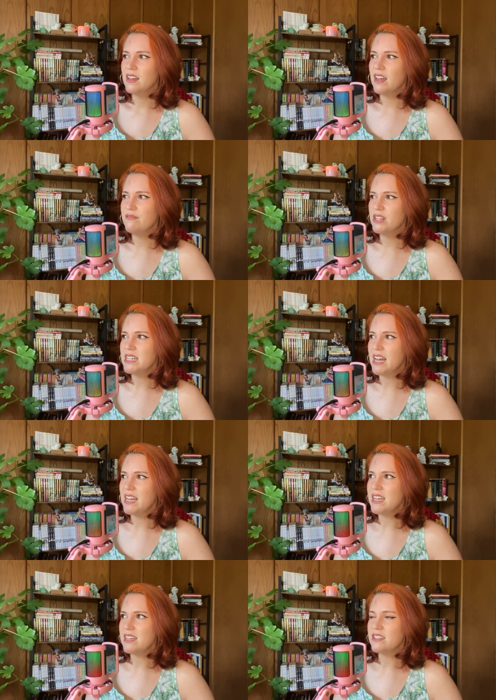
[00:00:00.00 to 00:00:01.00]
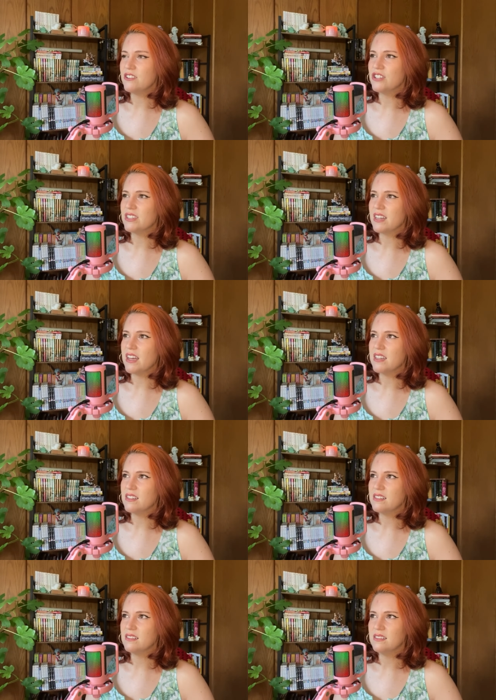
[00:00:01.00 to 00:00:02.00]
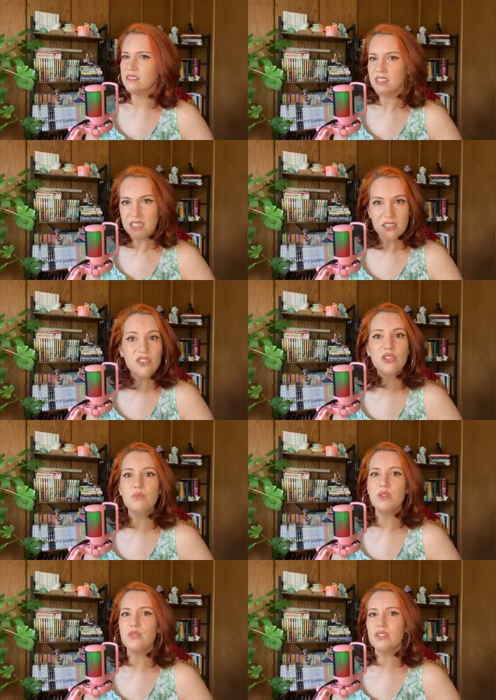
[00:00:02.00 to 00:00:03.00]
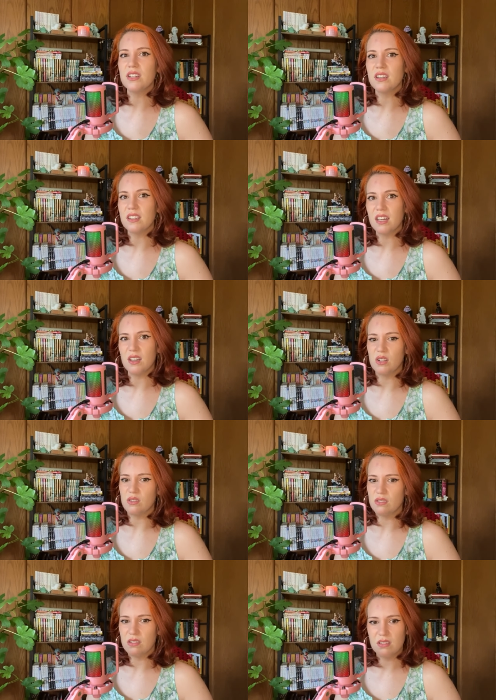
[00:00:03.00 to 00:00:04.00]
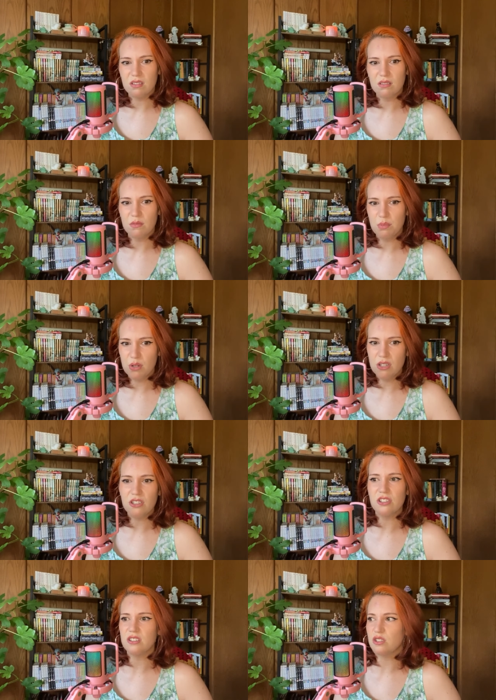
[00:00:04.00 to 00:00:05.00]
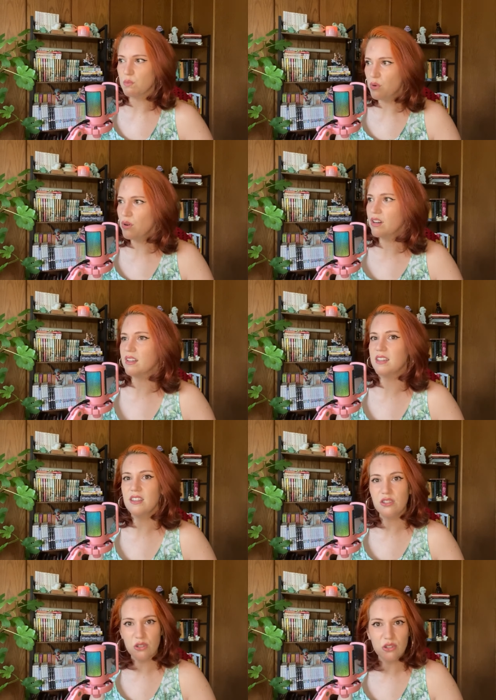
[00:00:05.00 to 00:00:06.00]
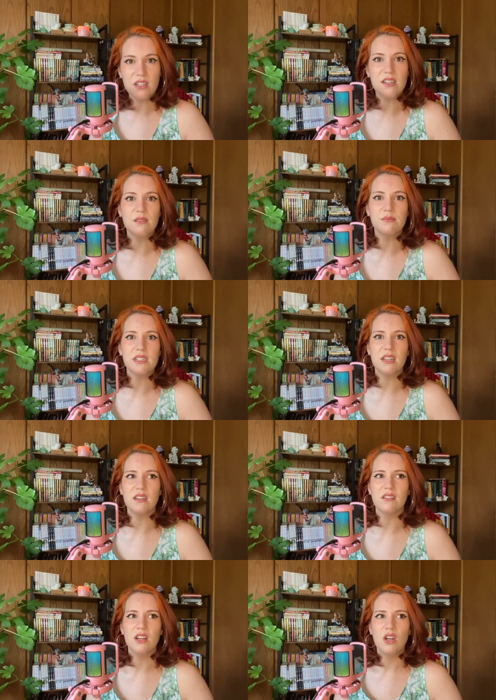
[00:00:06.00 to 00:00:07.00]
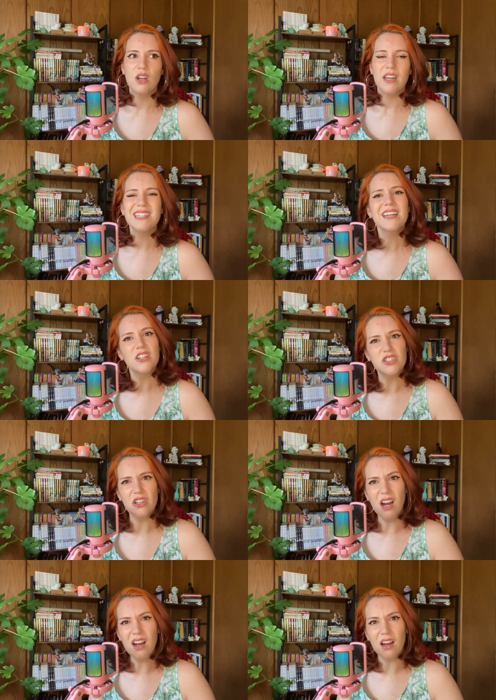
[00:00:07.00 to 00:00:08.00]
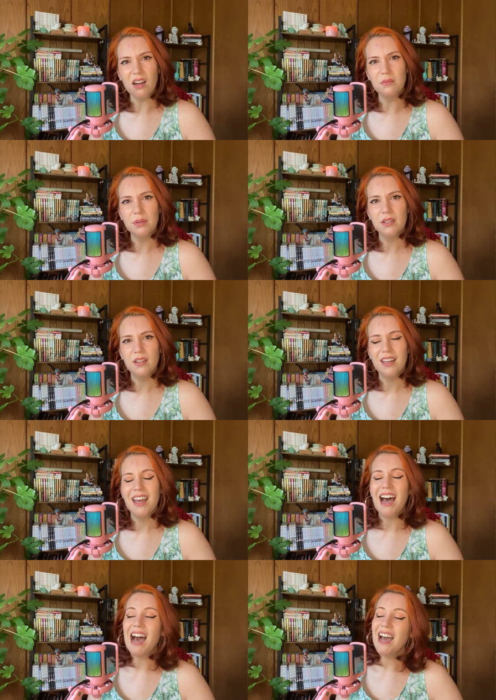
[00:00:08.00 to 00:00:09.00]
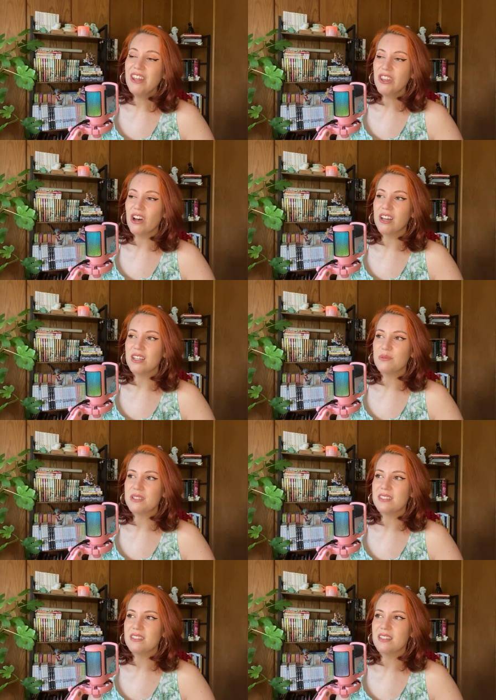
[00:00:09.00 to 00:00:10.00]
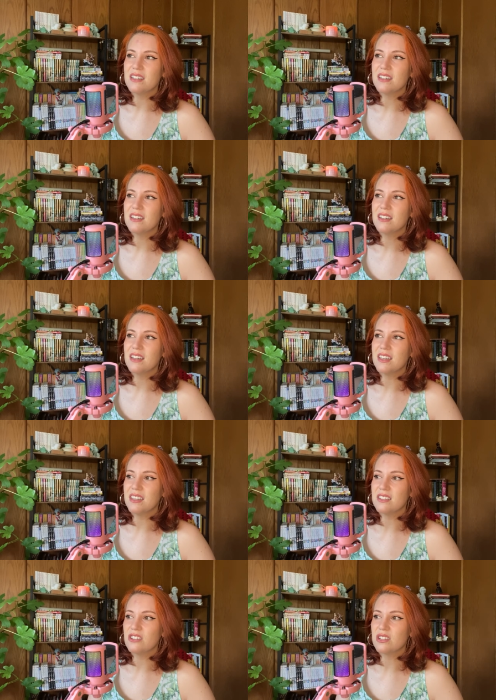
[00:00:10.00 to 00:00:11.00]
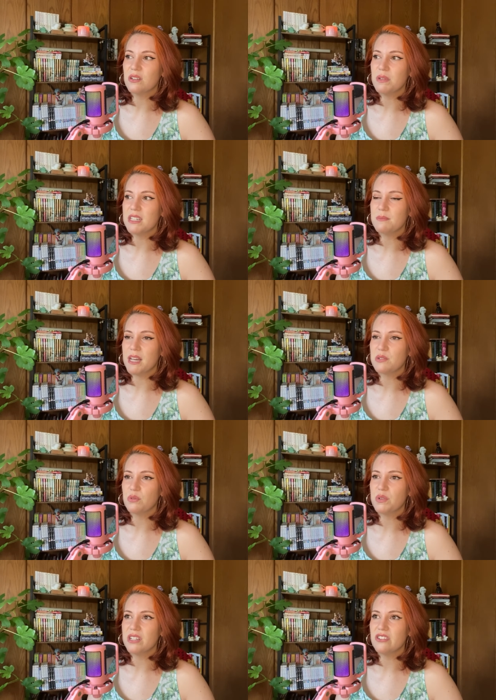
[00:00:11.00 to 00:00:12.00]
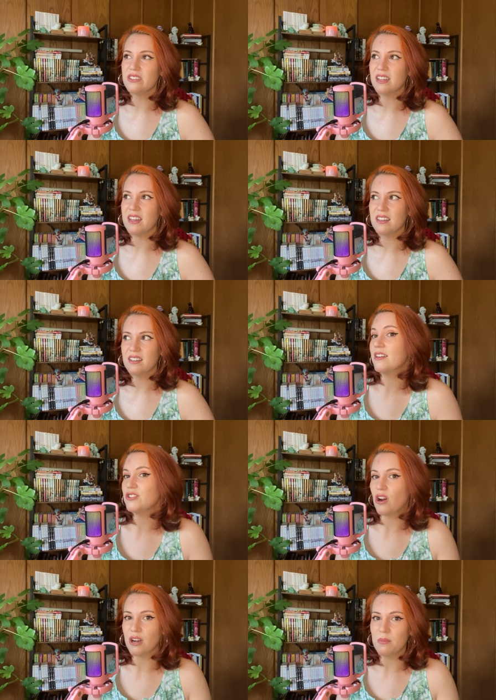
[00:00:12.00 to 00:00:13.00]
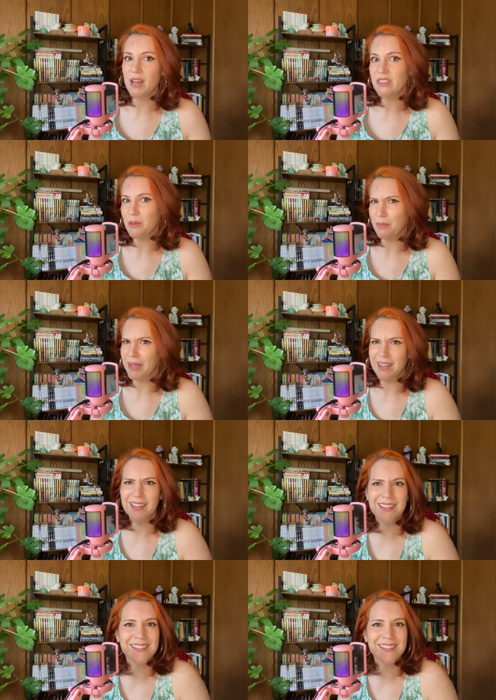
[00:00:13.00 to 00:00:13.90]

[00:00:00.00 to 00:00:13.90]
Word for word: every day, they're just like, listen to the music and push and support and get the streams. And it's like a job. I thought it was, again, just going to be a space where we could just like talk about the band.